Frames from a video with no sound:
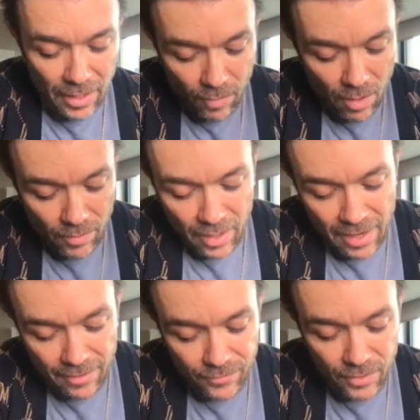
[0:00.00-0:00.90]
Rowan, I
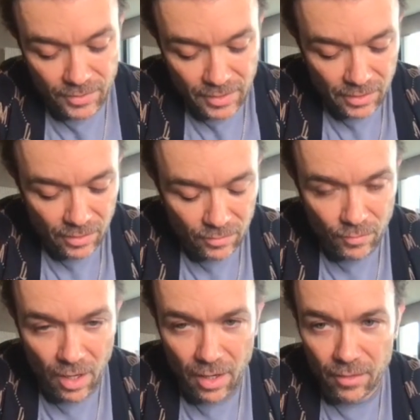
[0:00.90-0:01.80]
have continued
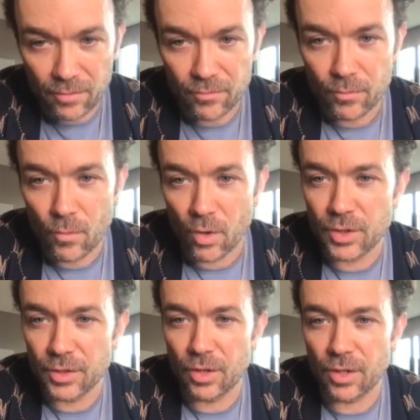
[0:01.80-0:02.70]

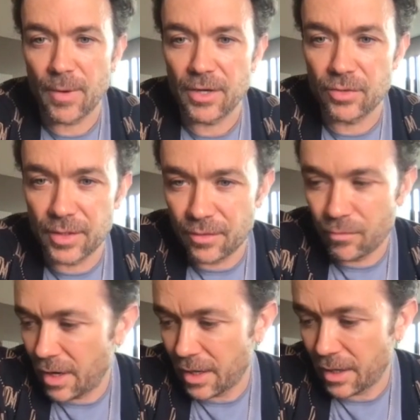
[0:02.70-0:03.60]
watching documentaries and
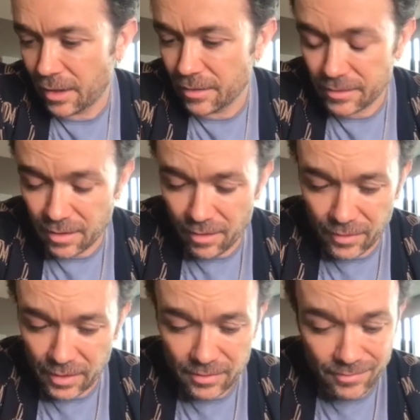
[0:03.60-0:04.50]
reading and stuff,
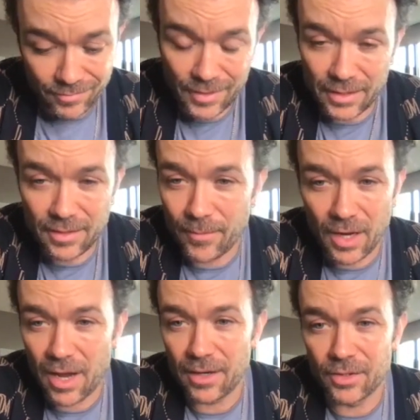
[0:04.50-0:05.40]
and it's
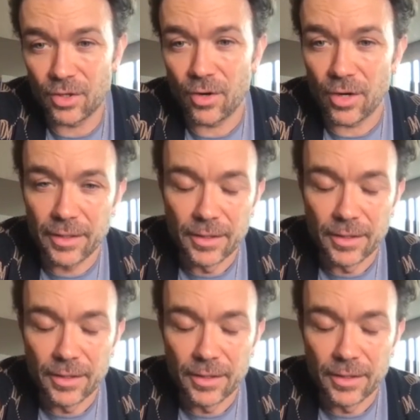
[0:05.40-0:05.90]
something I enjoy.